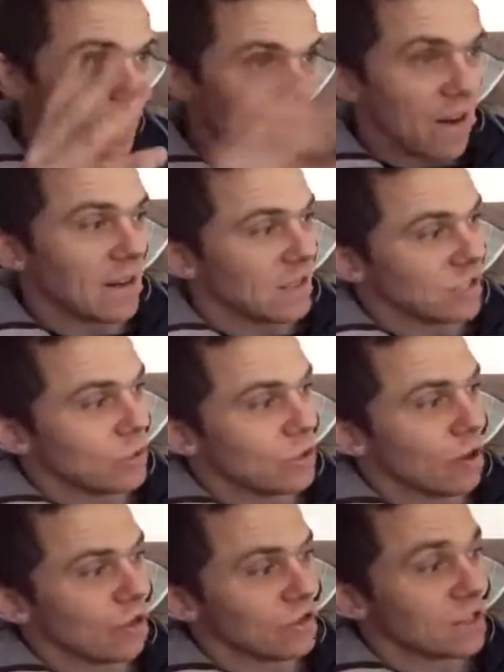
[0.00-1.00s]
find it too
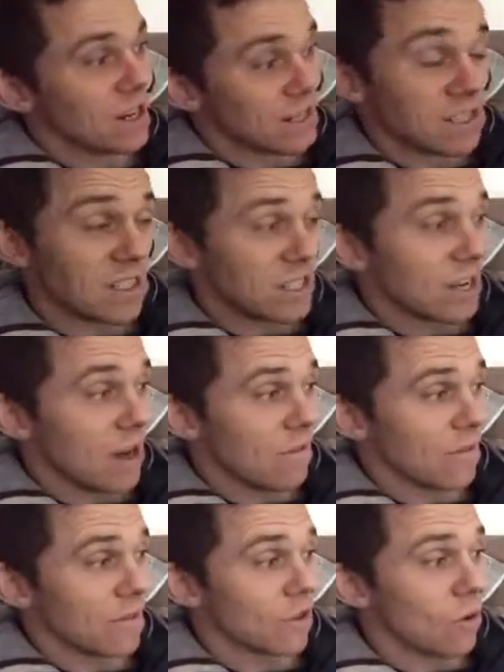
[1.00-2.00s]
daunting, I'd say start
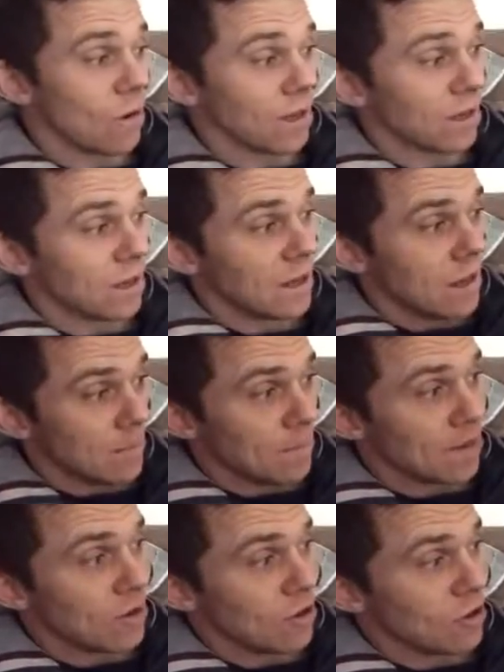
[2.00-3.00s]
off at the coin
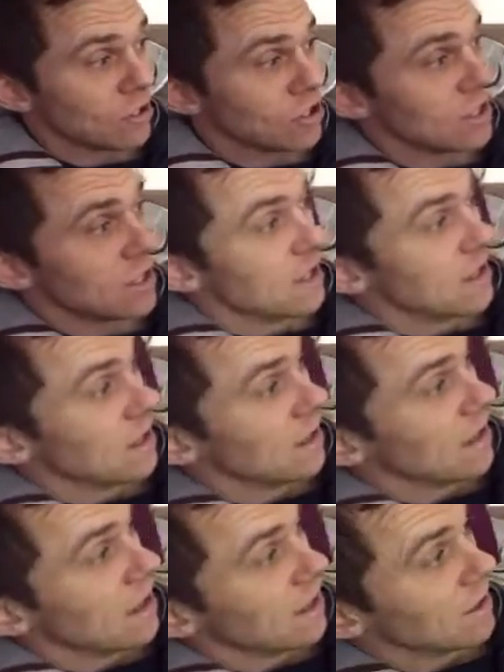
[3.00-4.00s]
because,
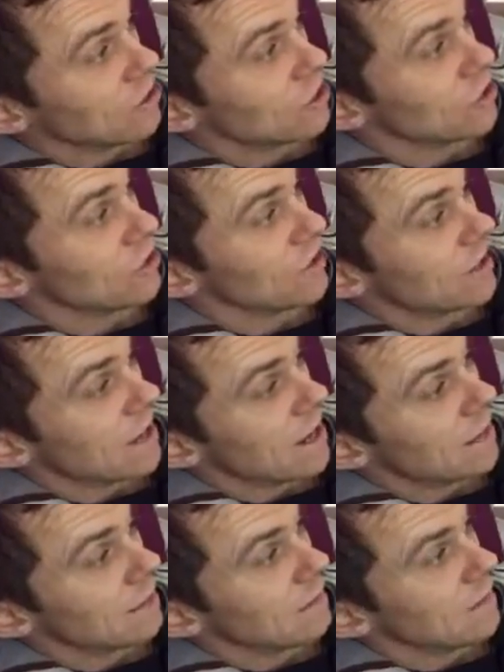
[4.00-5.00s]
and like I'll just show you
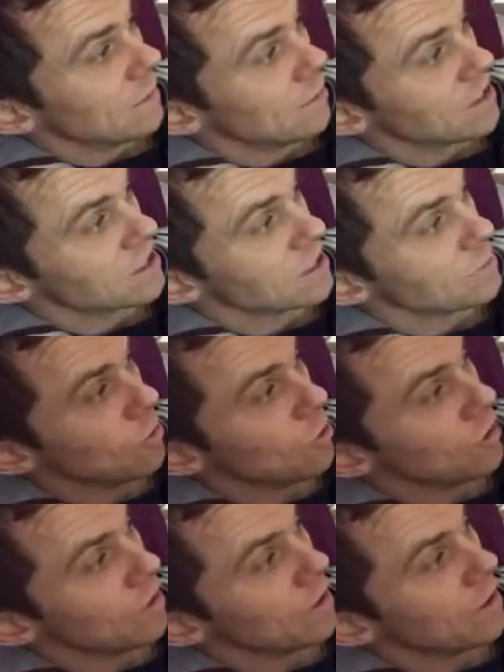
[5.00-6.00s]
again, press this
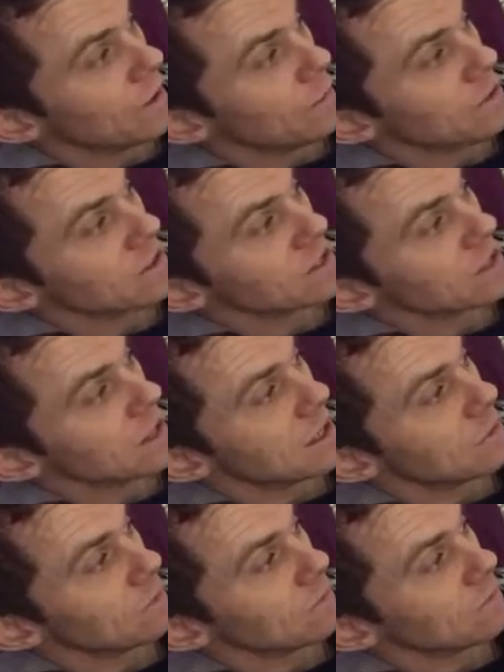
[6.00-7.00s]
button, press
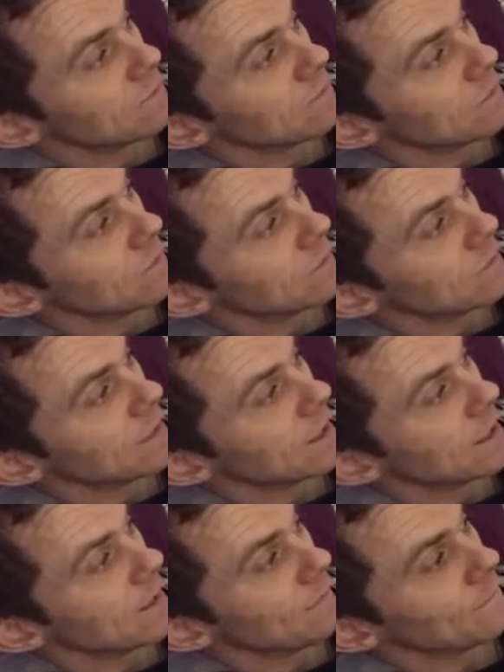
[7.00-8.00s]
down,
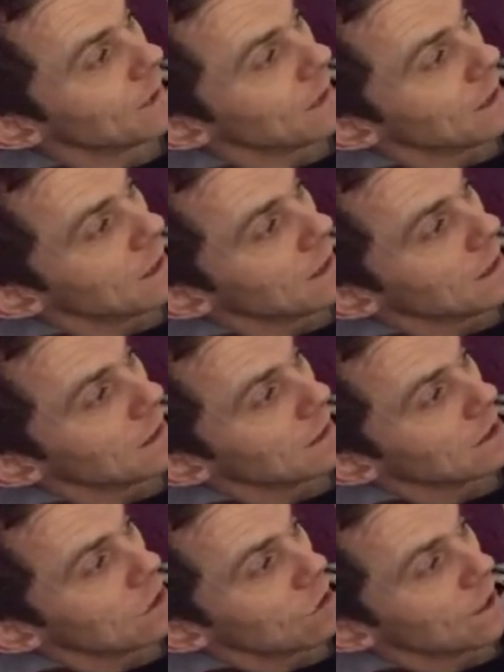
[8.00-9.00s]
there,
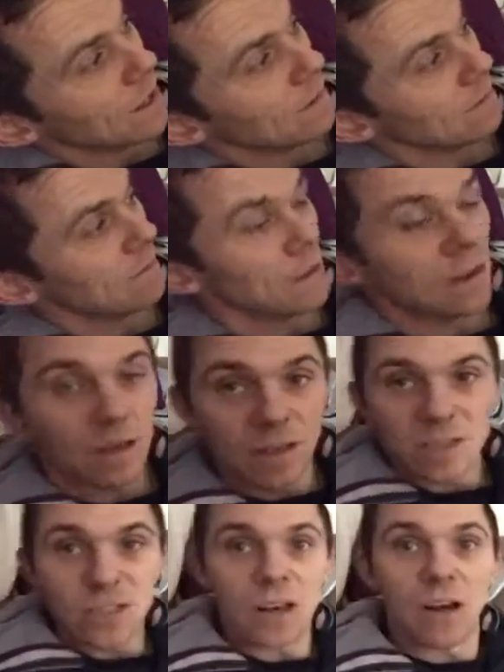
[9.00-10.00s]
coin,
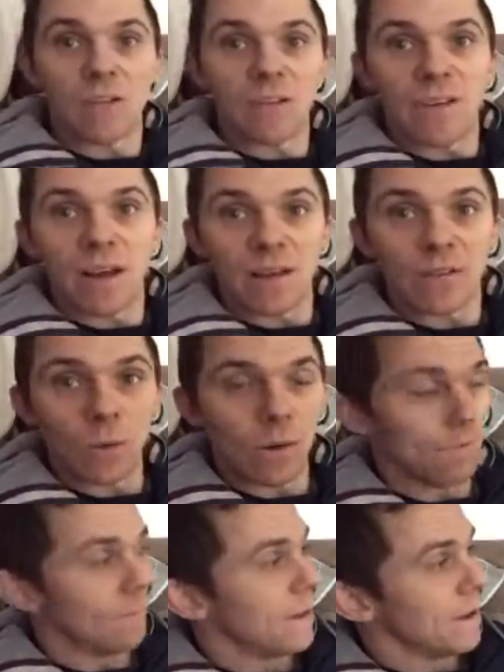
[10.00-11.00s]
and start off at that if you
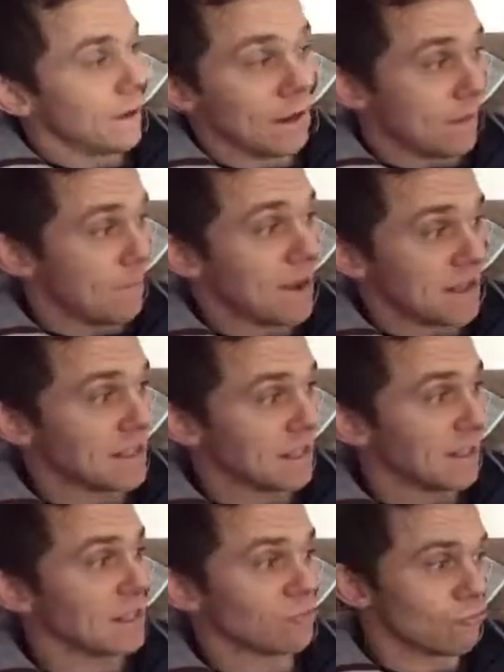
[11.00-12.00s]
want. And then
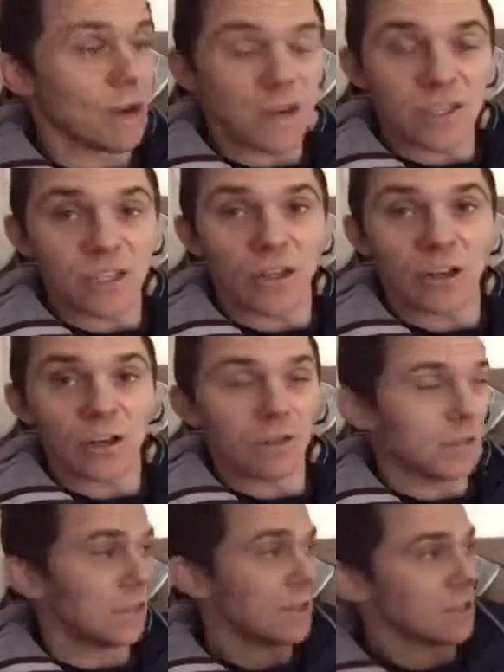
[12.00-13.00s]
basically it's ready to go.
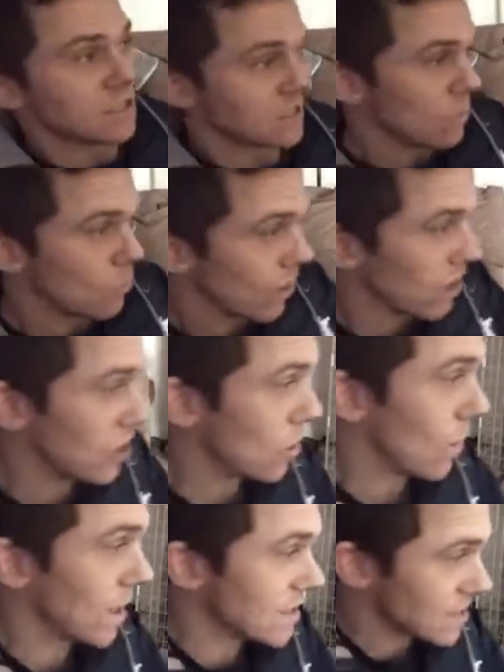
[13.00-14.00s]
So then what you
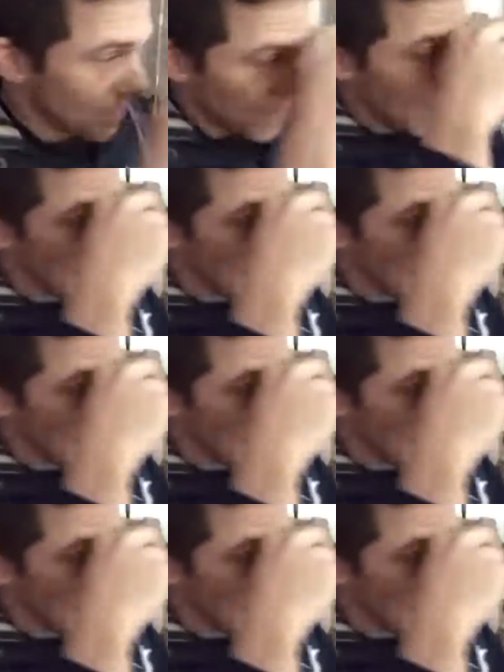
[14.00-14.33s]
do is,